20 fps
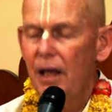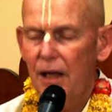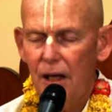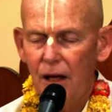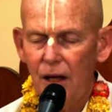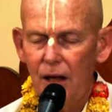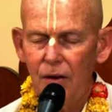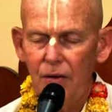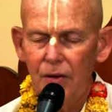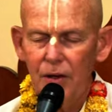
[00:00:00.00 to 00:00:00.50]

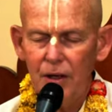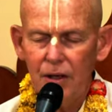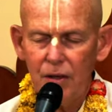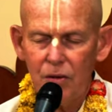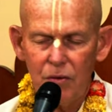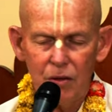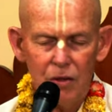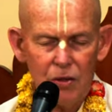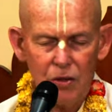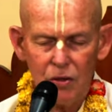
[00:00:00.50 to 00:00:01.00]
Hare
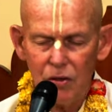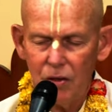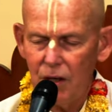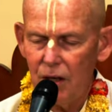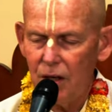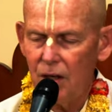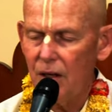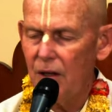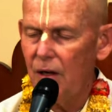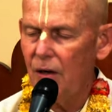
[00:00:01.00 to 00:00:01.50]

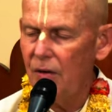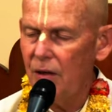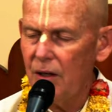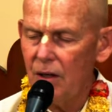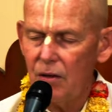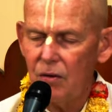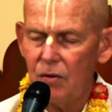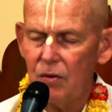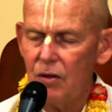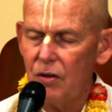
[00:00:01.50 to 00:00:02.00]
Krishna,
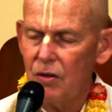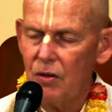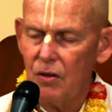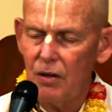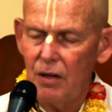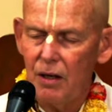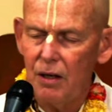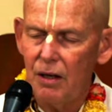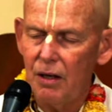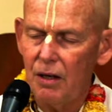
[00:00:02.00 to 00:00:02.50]
Hare
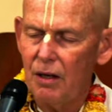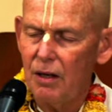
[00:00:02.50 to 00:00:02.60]
Krishna,